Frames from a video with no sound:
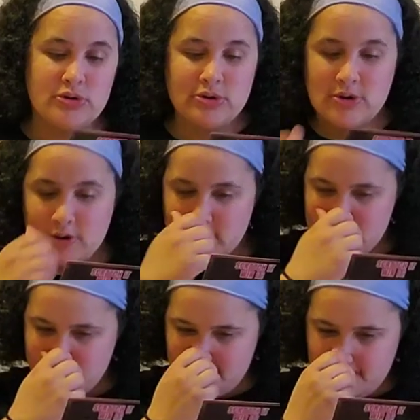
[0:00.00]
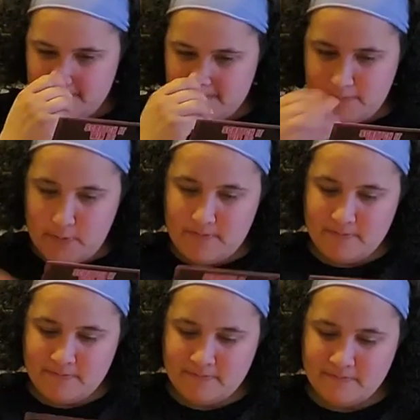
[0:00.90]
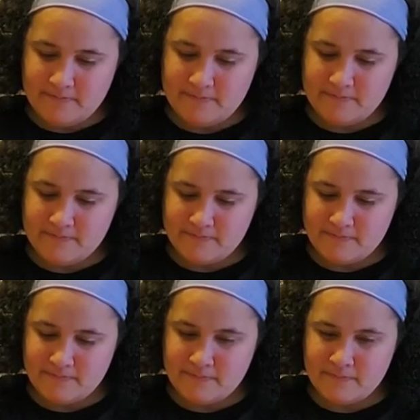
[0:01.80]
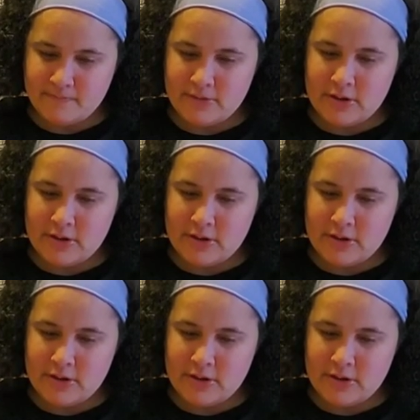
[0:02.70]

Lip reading: (silence)